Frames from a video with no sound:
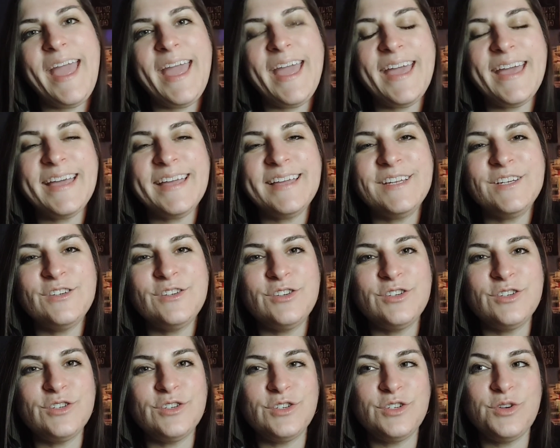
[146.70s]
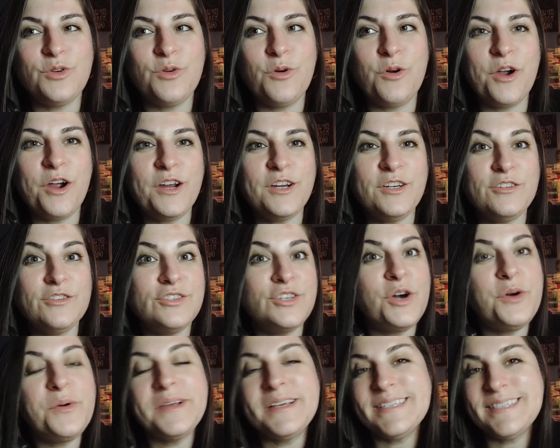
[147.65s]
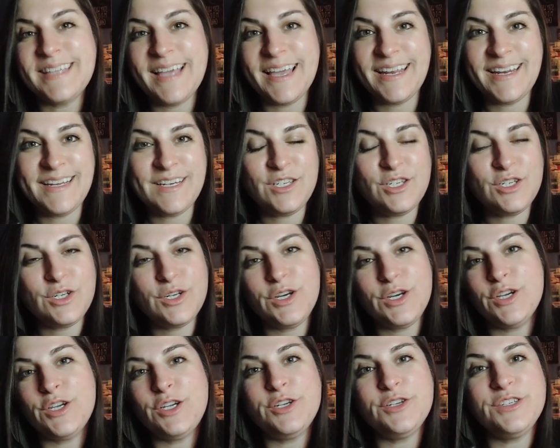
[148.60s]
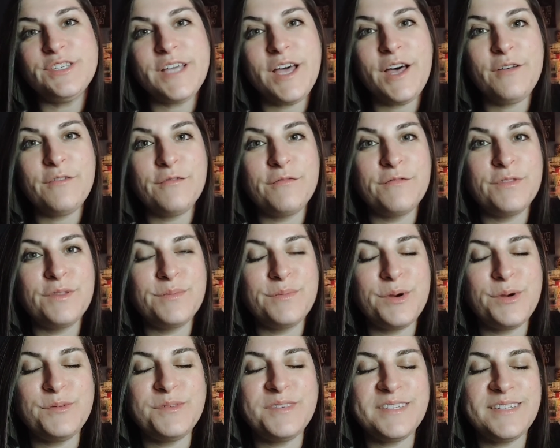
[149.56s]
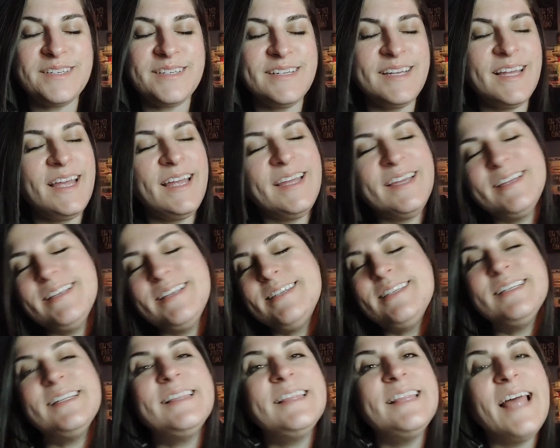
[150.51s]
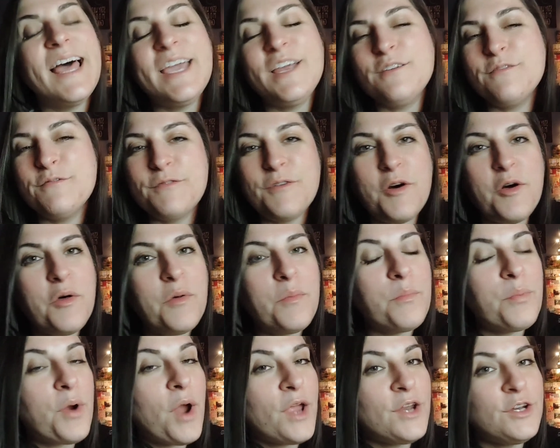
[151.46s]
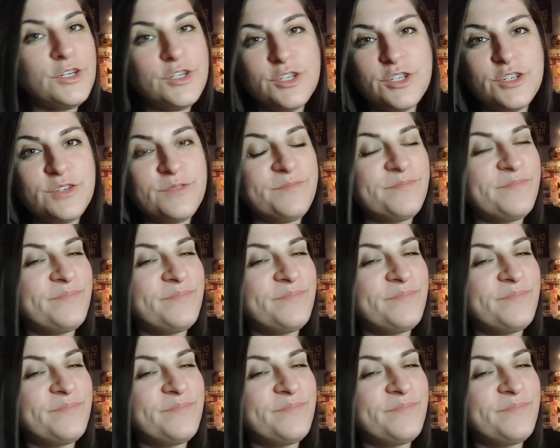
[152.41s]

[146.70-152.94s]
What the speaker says: and you're so excited to cook yourself the most delightful brunch.